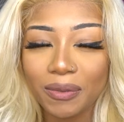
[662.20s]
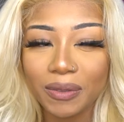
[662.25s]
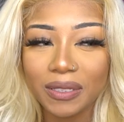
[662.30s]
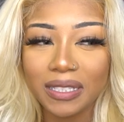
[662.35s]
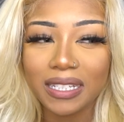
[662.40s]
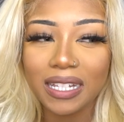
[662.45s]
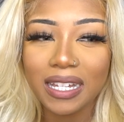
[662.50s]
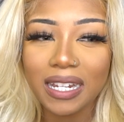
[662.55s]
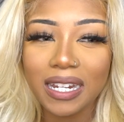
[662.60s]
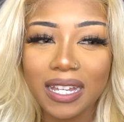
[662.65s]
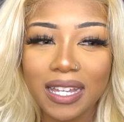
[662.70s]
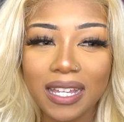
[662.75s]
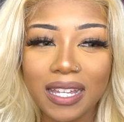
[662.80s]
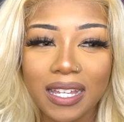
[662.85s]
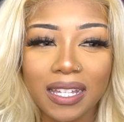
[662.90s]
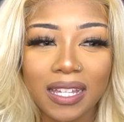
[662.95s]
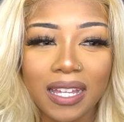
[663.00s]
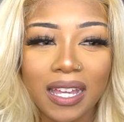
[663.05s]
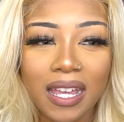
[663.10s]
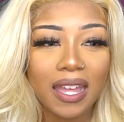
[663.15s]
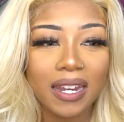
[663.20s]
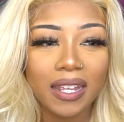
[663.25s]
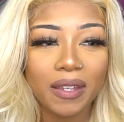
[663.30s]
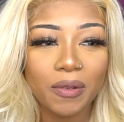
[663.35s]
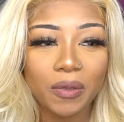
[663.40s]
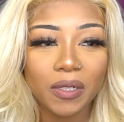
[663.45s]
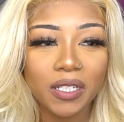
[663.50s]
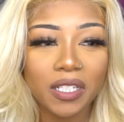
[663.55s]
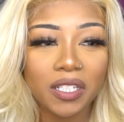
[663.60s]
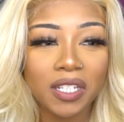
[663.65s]
I was getting and
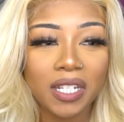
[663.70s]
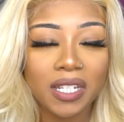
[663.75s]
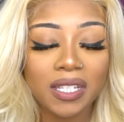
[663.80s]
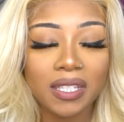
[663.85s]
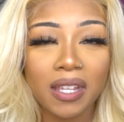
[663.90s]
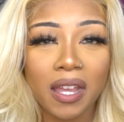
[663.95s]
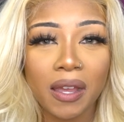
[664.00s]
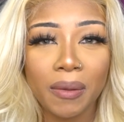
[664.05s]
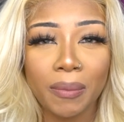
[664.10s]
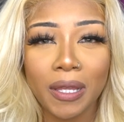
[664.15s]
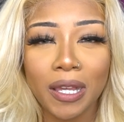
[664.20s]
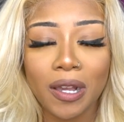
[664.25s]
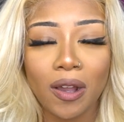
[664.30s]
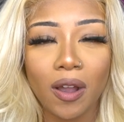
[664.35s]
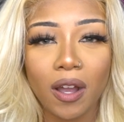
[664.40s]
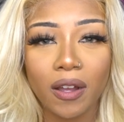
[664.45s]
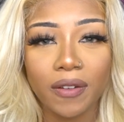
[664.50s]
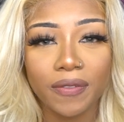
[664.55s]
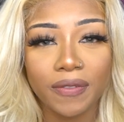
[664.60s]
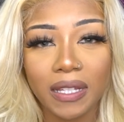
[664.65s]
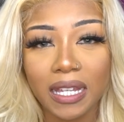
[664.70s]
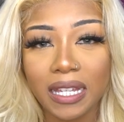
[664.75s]
it was just coming off